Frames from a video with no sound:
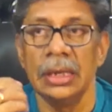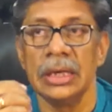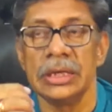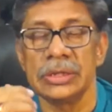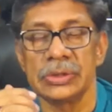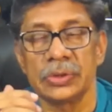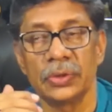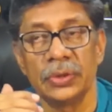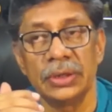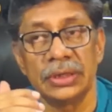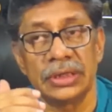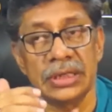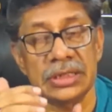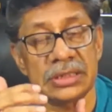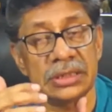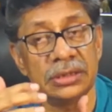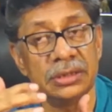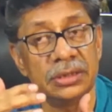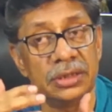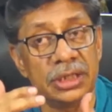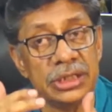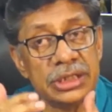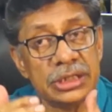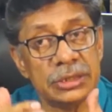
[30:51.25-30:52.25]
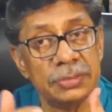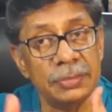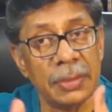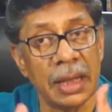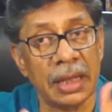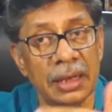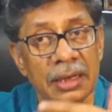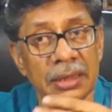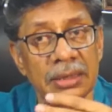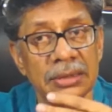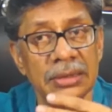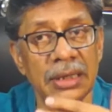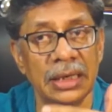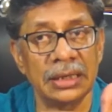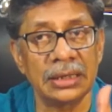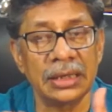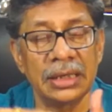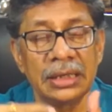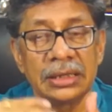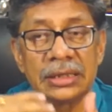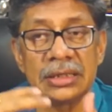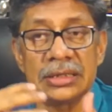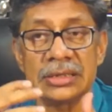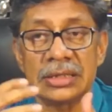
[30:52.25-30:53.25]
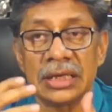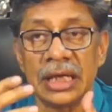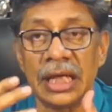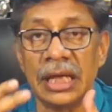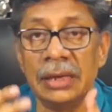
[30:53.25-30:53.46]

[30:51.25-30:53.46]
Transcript: So it is in this manner that it is